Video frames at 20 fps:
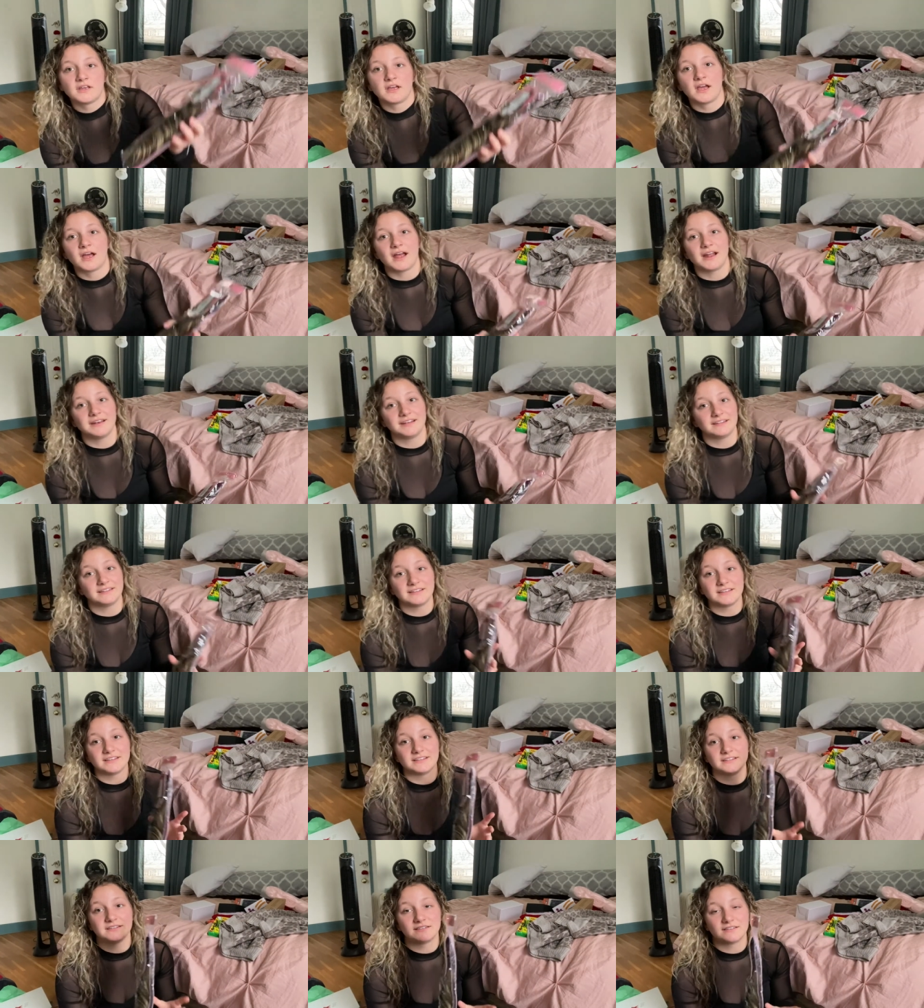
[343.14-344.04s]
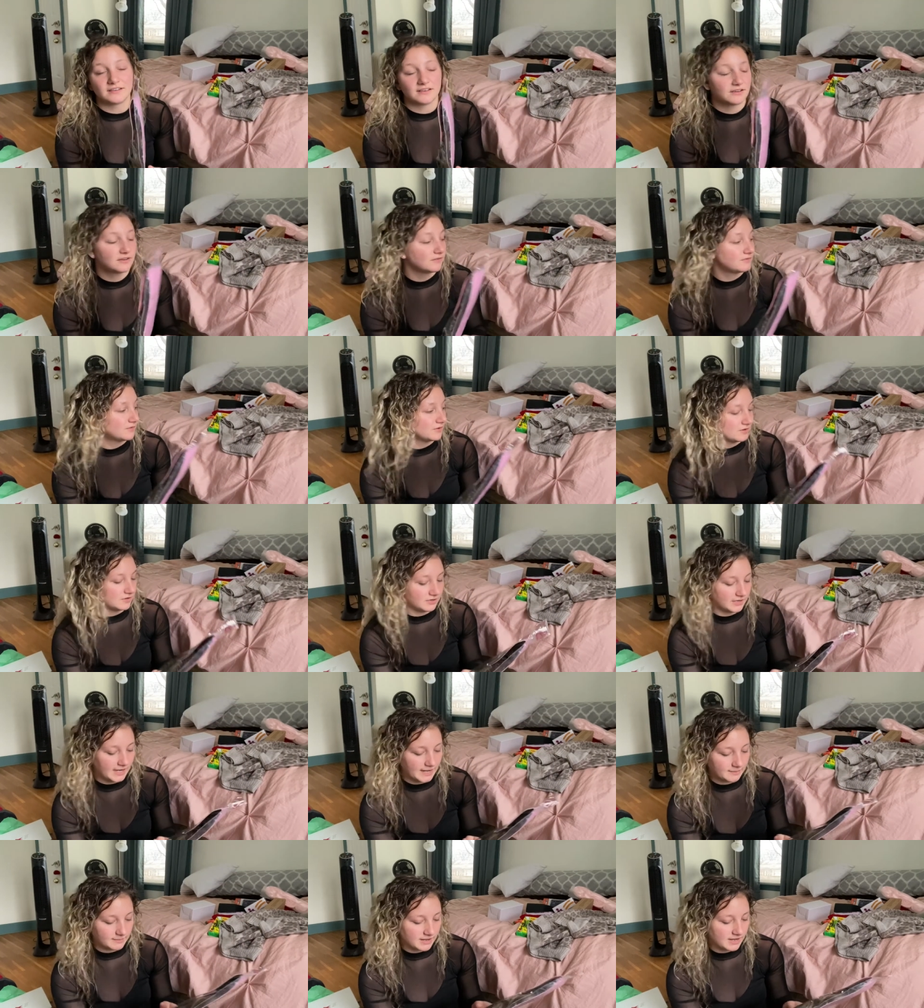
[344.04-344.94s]
I need these for
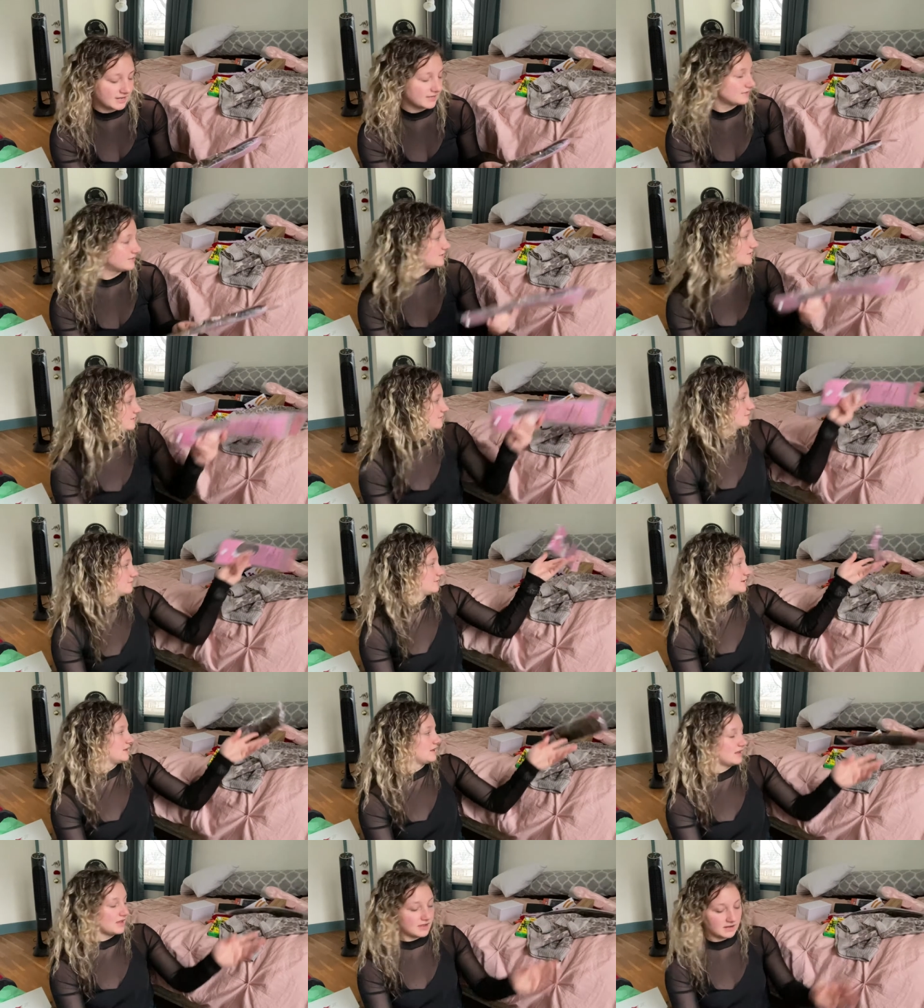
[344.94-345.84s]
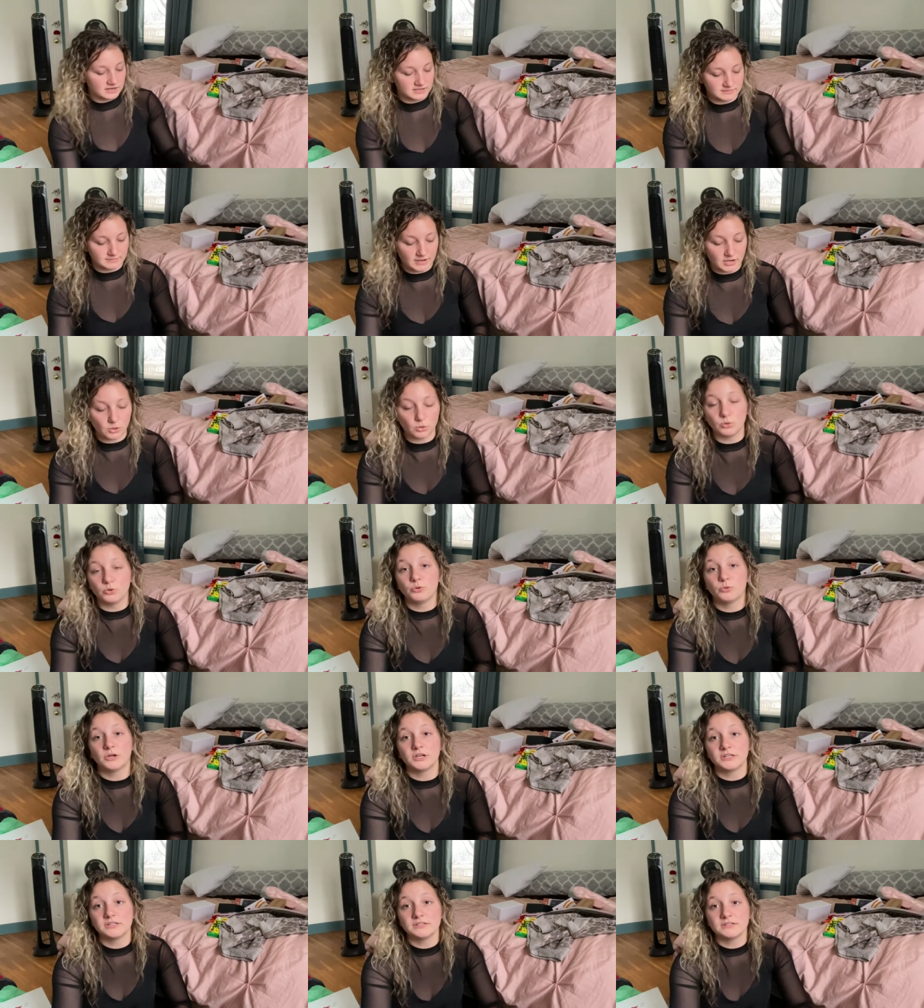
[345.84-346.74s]
game days because my old
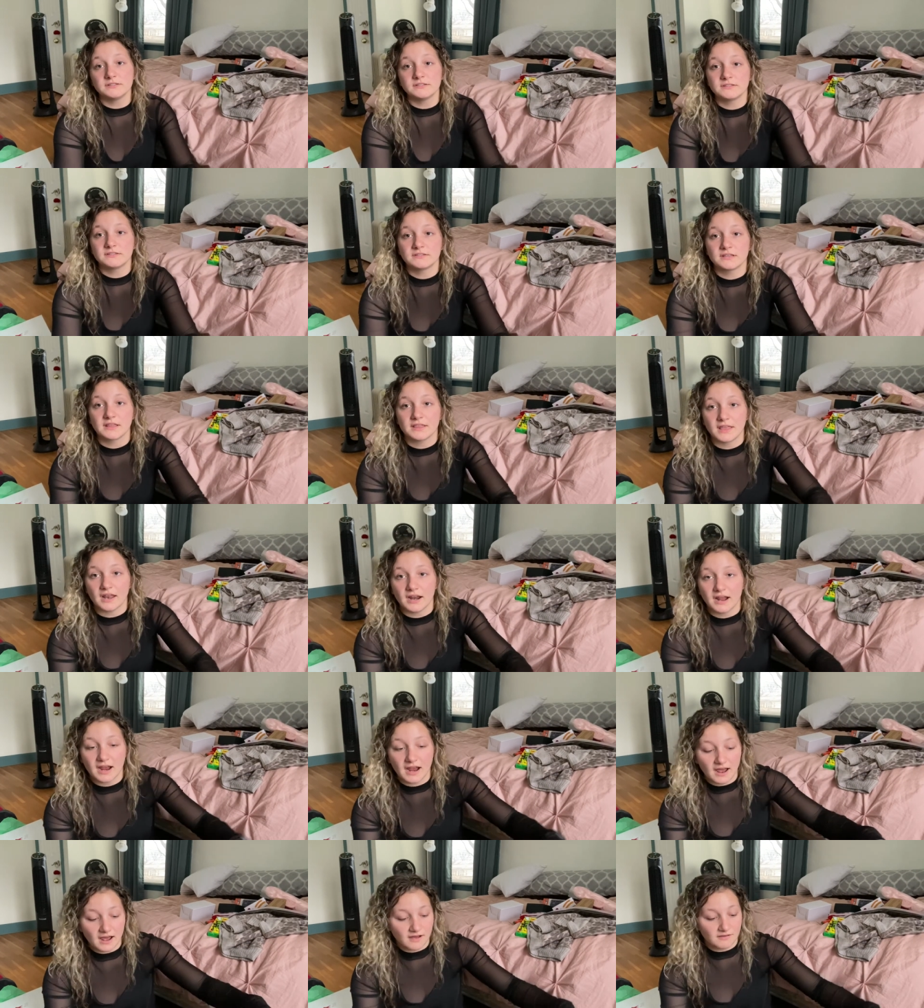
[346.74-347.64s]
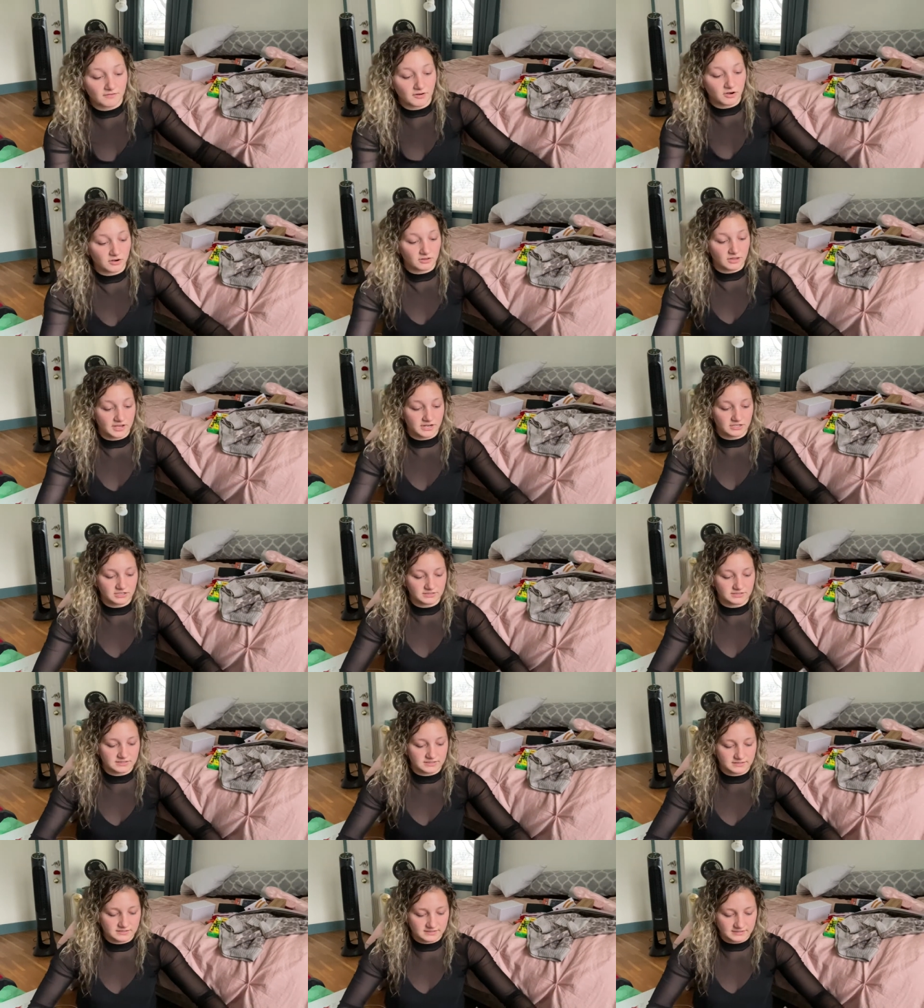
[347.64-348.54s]
ones that I have are like
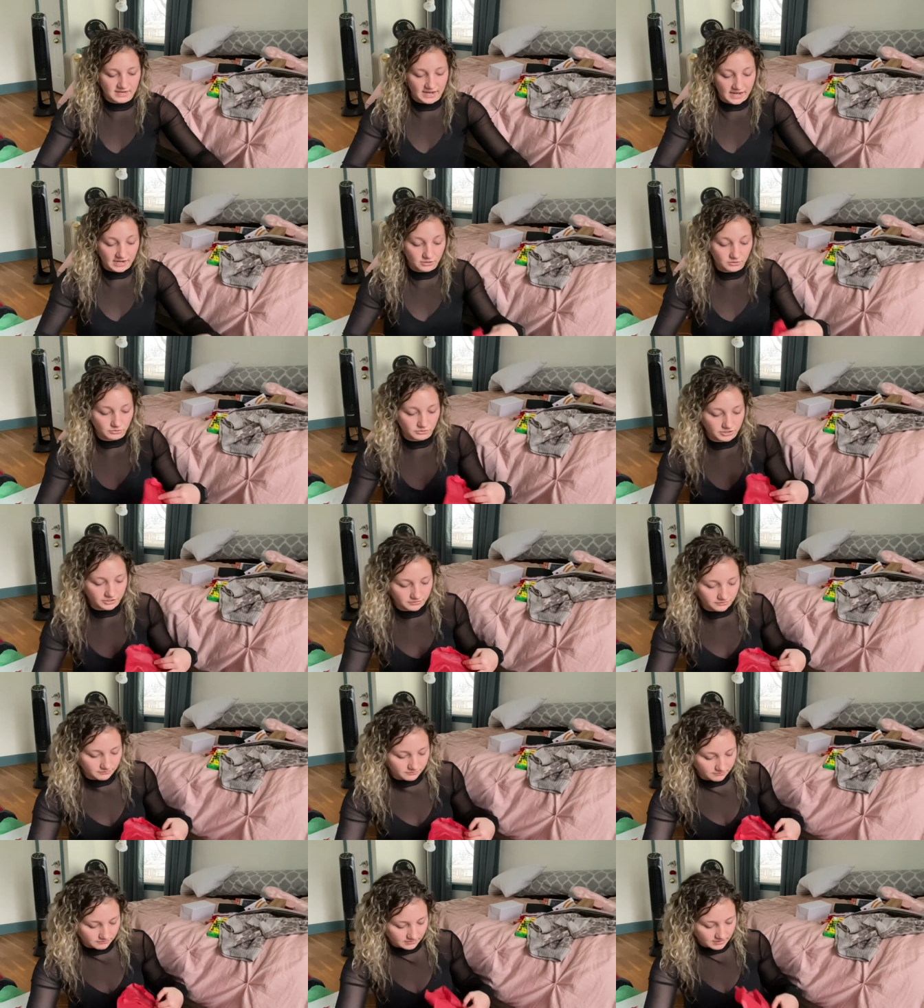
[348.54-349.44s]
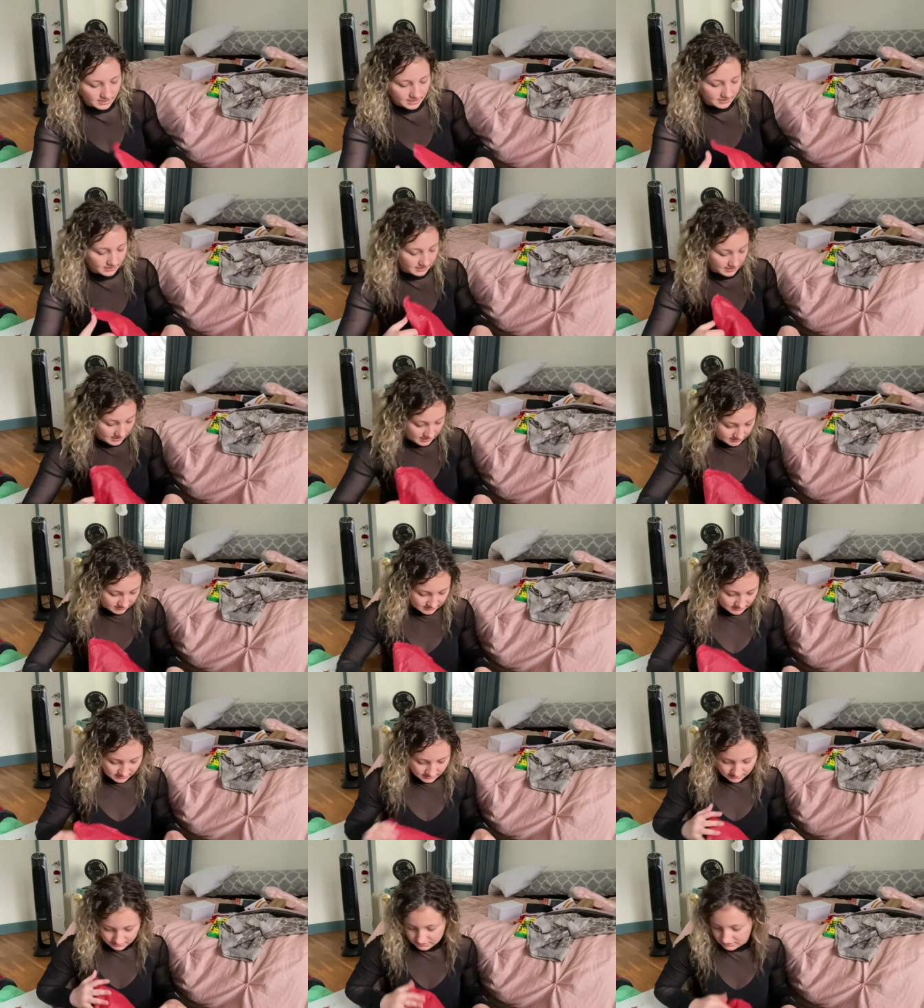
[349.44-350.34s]
tangled and kind of
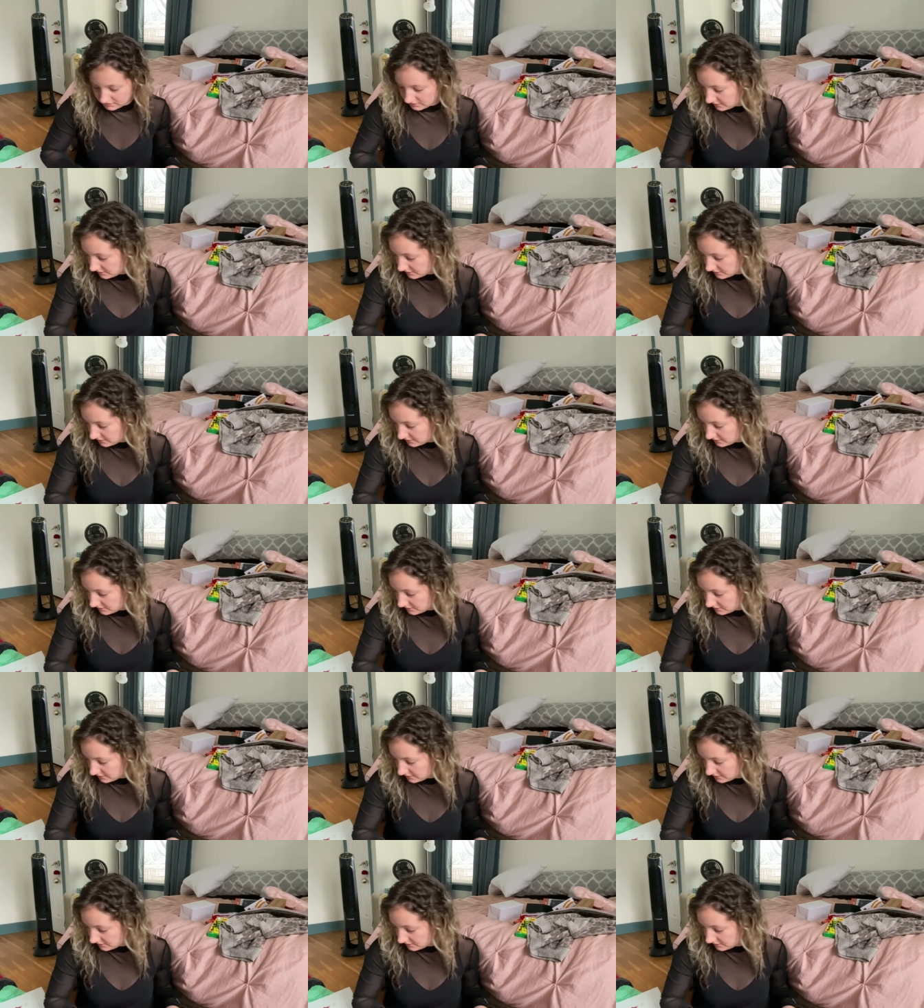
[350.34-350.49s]
nasty, so